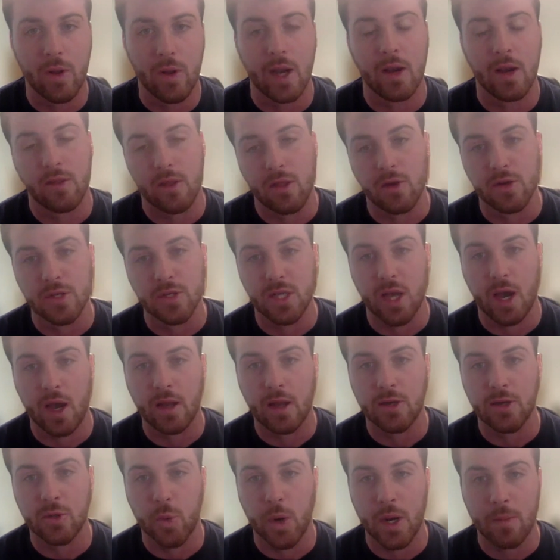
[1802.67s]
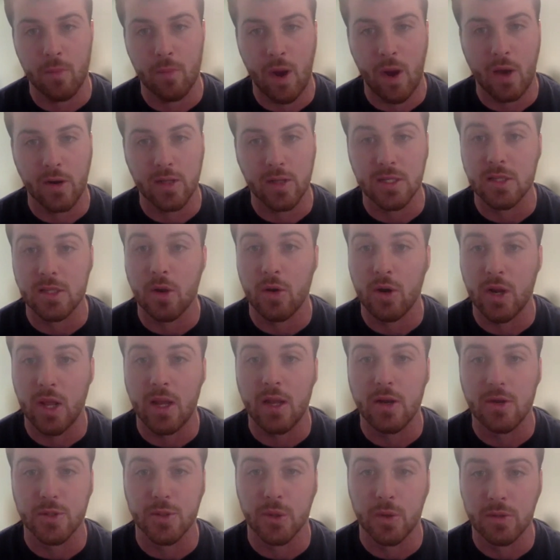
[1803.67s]
And on the other side, Dwayne Brown is 38
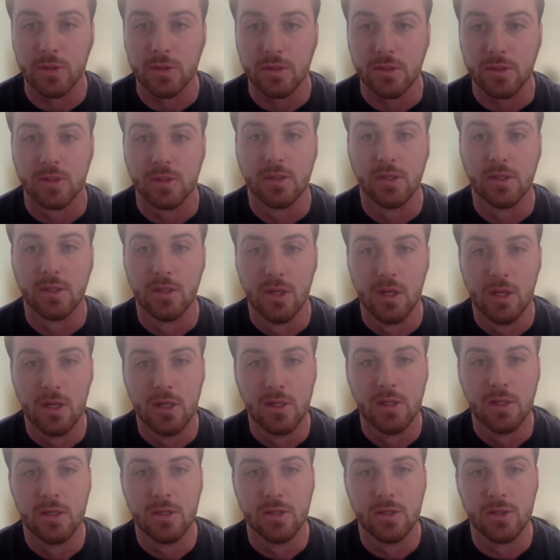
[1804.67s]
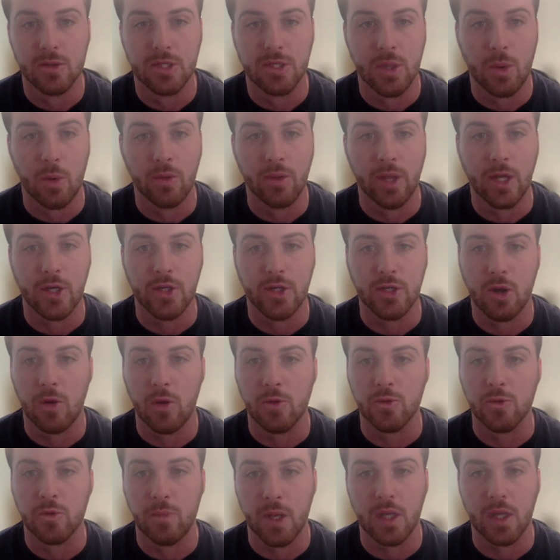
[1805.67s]
years old. So someone like
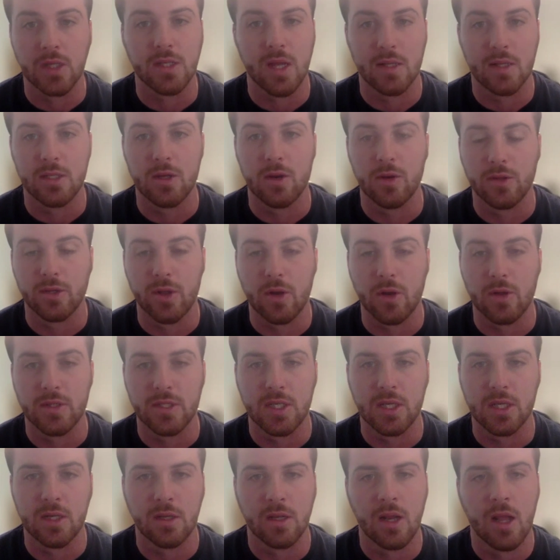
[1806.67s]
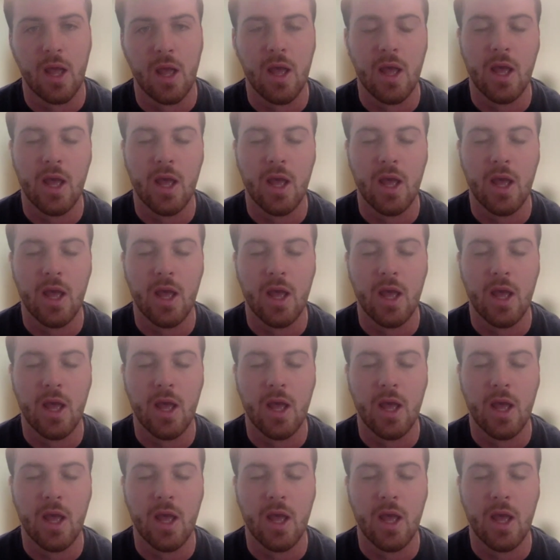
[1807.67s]
Jones would make sense here at 13.